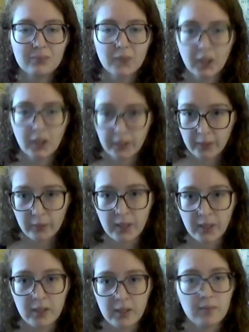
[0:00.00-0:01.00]
Another
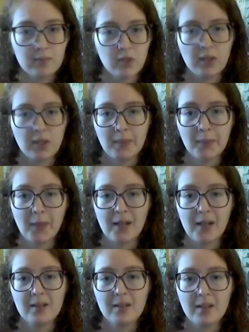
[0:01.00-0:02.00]
thing to keep in
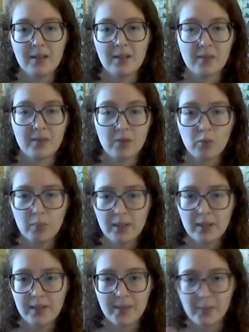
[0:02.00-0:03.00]
mind is to
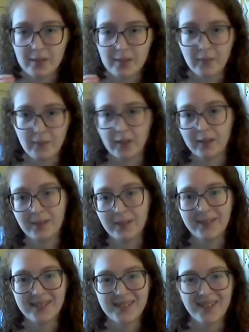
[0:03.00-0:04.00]
be specific.
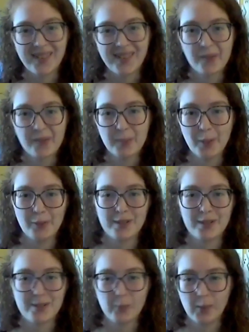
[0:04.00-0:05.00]
A lot of
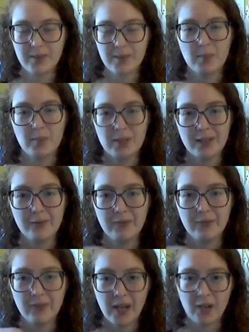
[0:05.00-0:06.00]
poets want to be
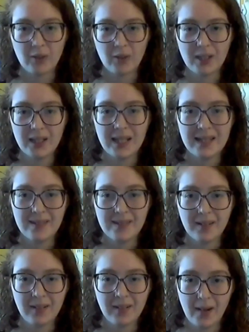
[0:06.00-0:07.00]
very in the
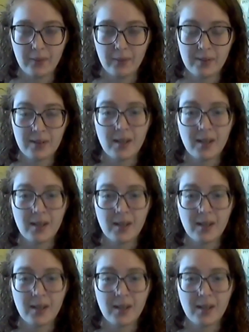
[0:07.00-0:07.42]
clouds.